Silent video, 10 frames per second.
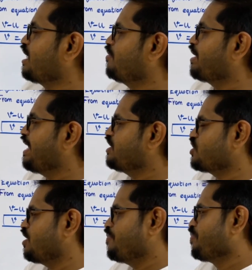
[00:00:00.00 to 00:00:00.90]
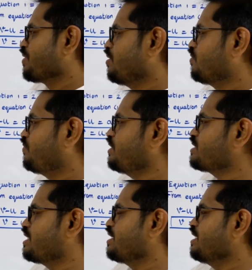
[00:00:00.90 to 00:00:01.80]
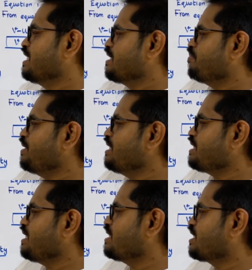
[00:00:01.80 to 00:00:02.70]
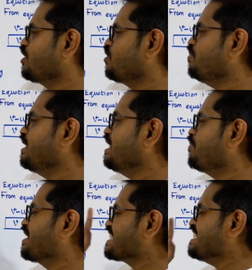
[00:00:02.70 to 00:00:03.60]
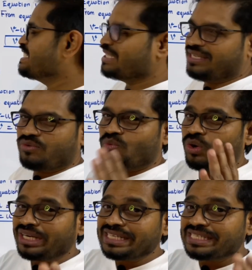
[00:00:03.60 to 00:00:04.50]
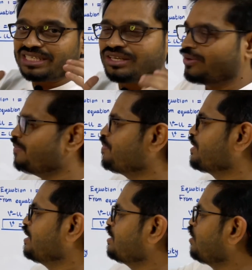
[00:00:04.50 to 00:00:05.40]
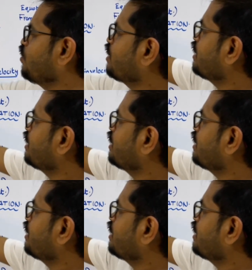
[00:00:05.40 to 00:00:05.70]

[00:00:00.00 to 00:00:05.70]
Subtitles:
relation. First thing, BC is equal to BD plus DC. What is it now? Look at